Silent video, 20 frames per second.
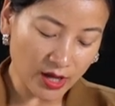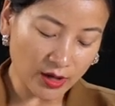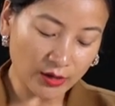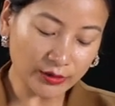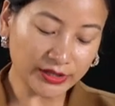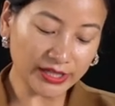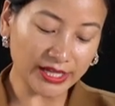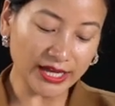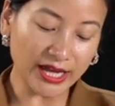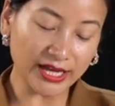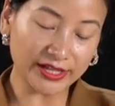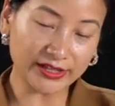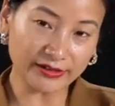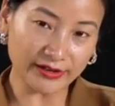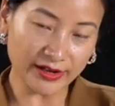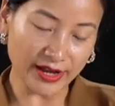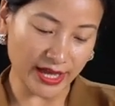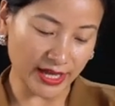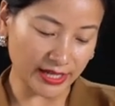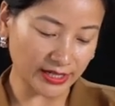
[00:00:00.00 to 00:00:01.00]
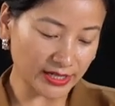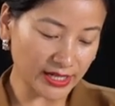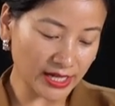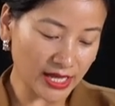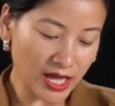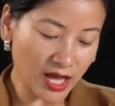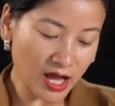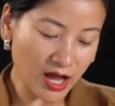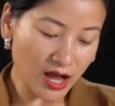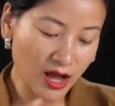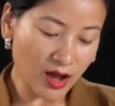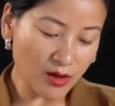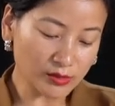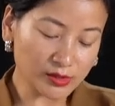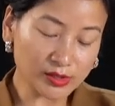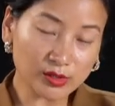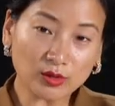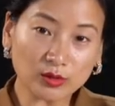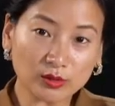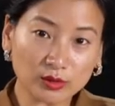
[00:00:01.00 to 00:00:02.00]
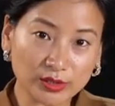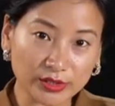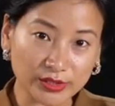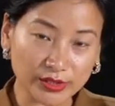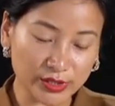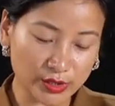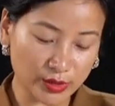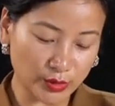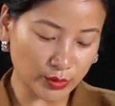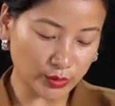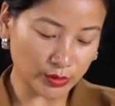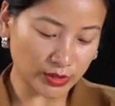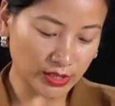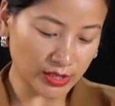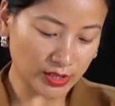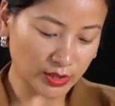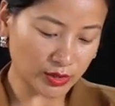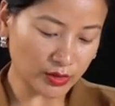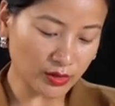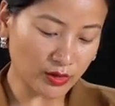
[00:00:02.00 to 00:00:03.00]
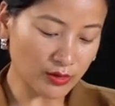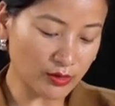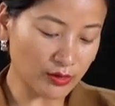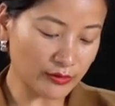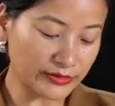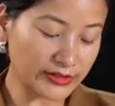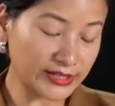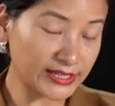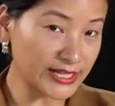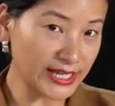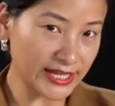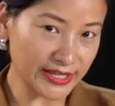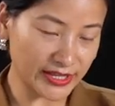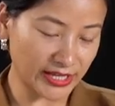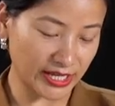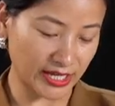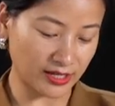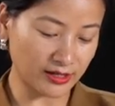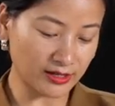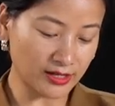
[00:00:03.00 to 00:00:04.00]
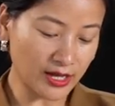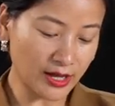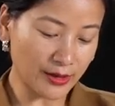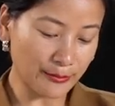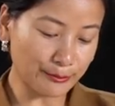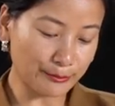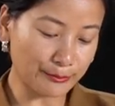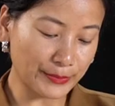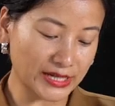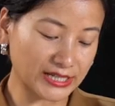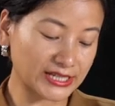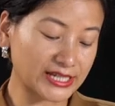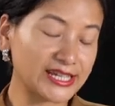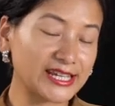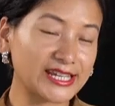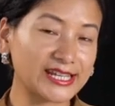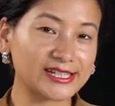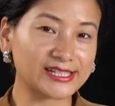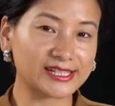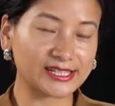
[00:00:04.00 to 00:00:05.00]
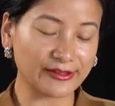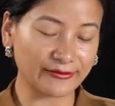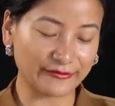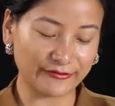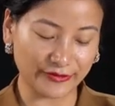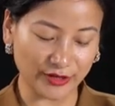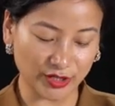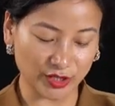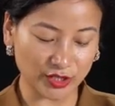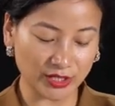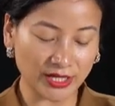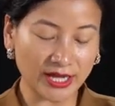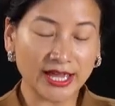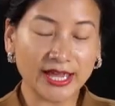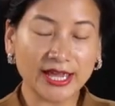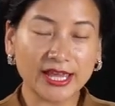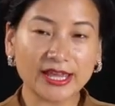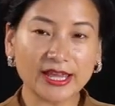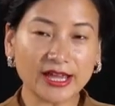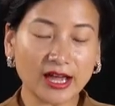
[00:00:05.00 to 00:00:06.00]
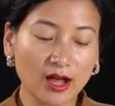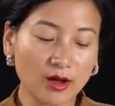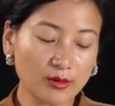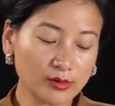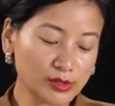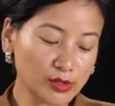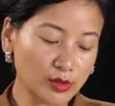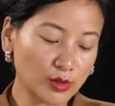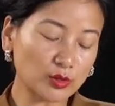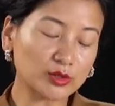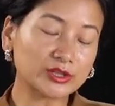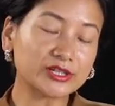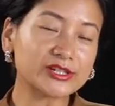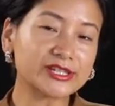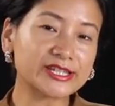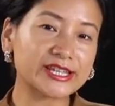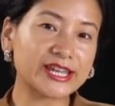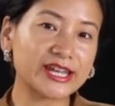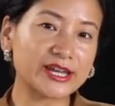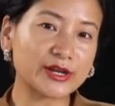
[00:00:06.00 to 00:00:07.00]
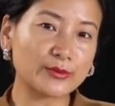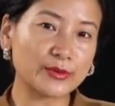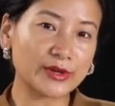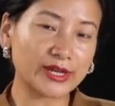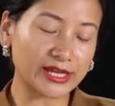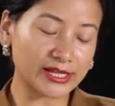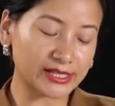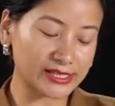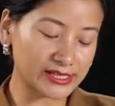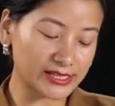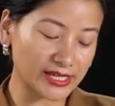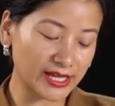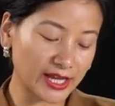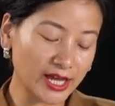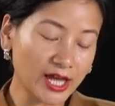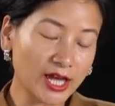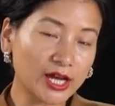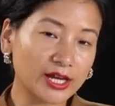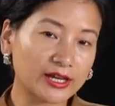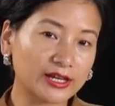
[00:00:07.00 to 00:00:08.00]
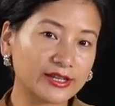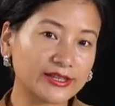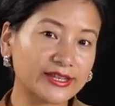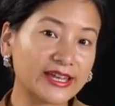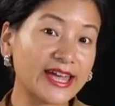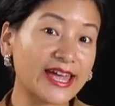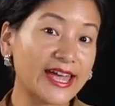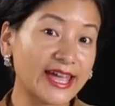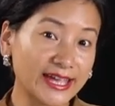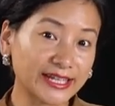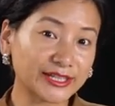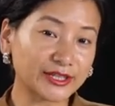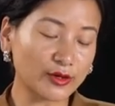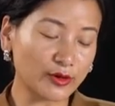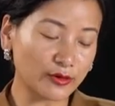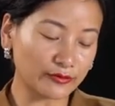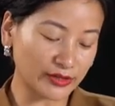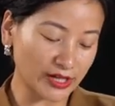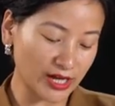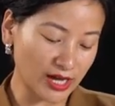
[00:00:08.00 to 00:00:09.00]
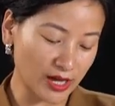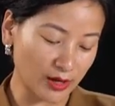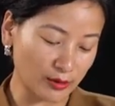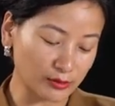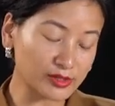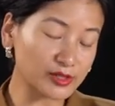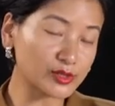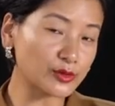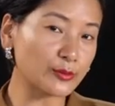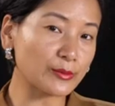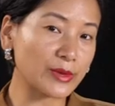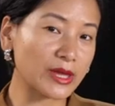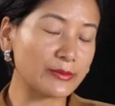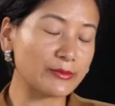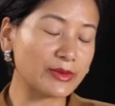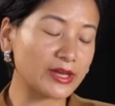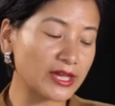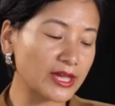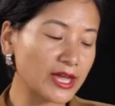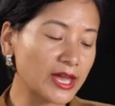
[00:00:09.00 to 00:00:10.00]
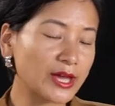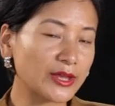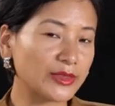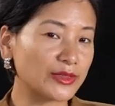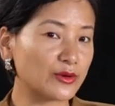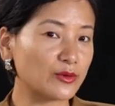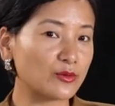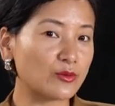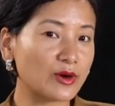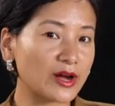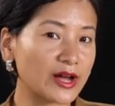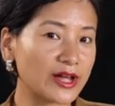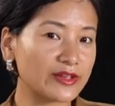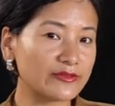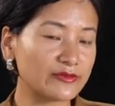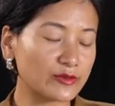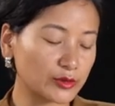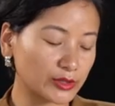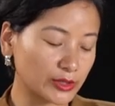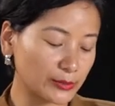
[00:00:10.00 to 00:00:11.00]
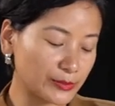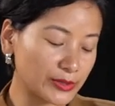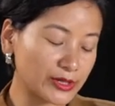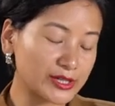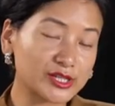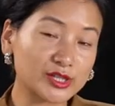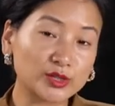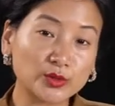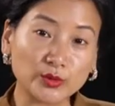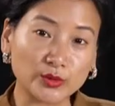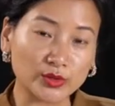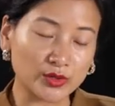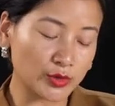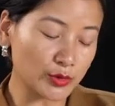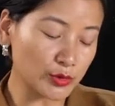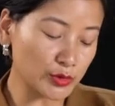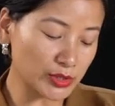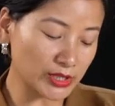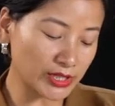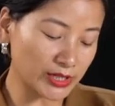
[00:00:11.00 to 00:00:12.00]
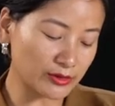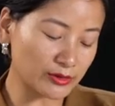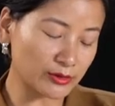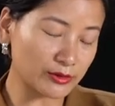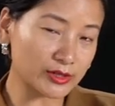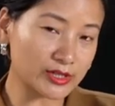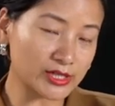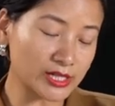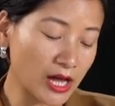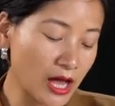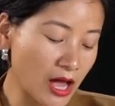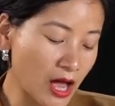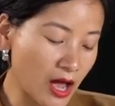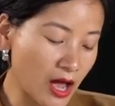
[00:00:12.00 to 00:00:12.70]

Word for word: On the other hand, householders could talk of nothing but Hilsa fish. Householders here, we can say uh, the head of the house, so maybe the wife or the person who usually cooks.